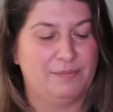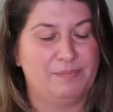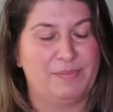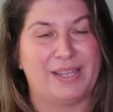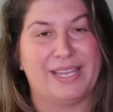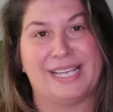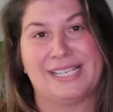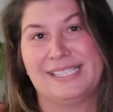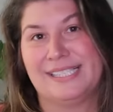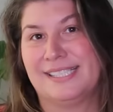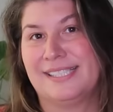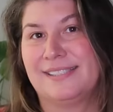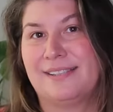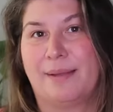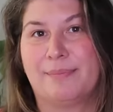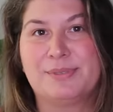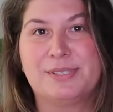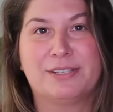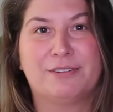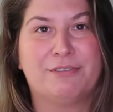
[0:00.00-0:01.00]
I guess it
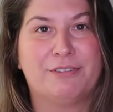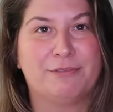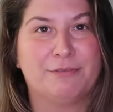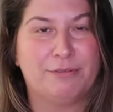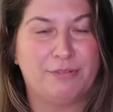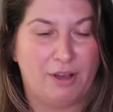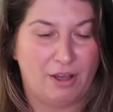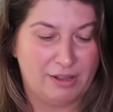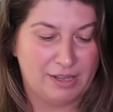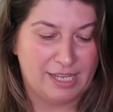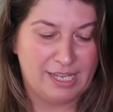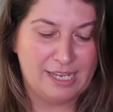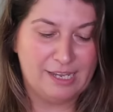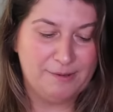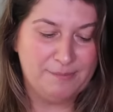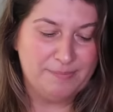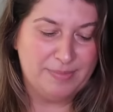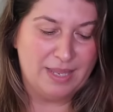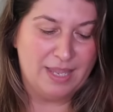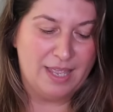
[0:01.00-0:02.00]
stops it from
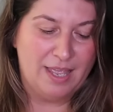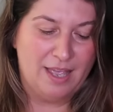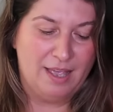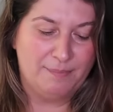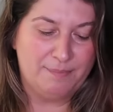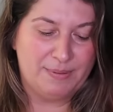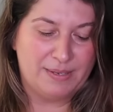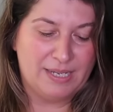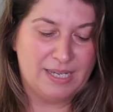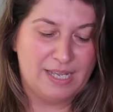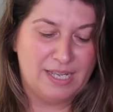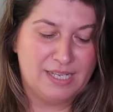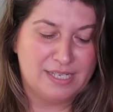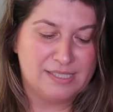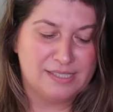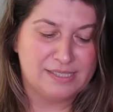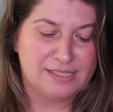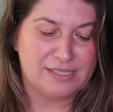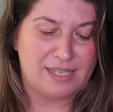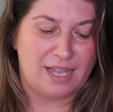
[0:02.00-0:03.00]
falling.
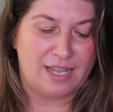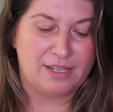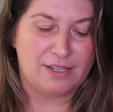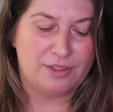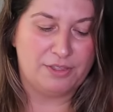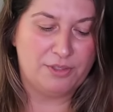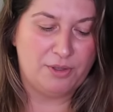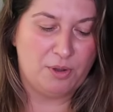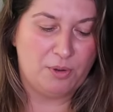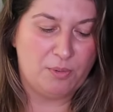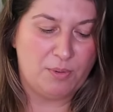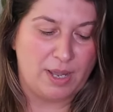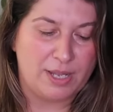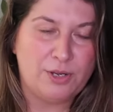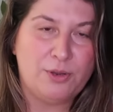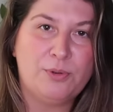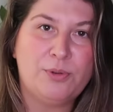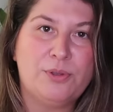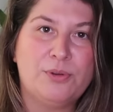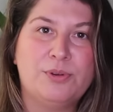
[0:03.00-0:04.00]
Because though I
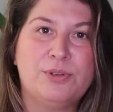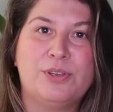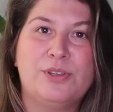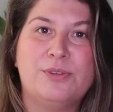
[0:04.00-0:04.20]
know you could